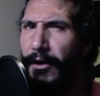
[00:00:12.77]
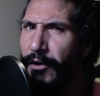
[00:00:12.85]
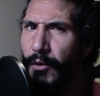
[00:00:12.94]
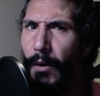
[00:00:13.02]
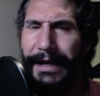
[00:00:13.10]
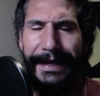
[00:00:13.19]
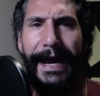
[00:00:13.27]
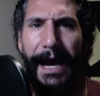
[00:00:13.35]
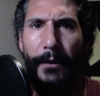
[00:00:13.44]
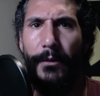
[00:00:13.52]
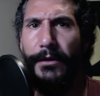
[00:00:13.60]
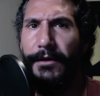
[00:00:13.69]
Are you a
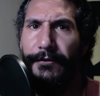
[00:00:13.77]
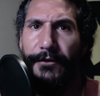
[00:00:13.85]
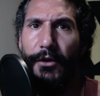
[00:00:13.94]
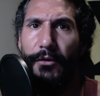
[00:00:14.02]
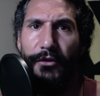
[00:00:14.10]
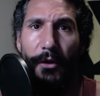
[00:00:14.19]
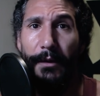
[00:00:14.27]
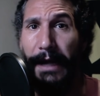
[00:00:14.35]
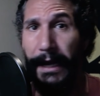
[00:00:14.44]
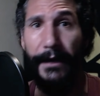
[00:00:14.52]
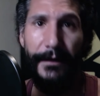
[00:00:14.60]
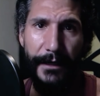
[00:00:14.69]
coward if you don't
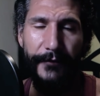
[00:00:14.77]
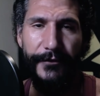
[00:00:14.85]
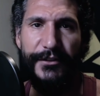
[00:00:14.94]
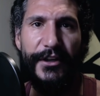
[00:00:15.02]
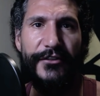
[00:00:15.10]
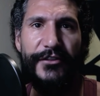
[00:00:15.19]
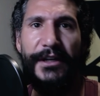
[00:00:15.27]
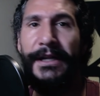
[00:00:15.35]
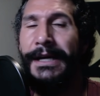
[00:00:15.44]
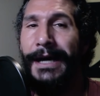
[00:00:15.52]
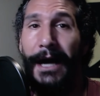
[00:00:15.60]
handle a confrontation?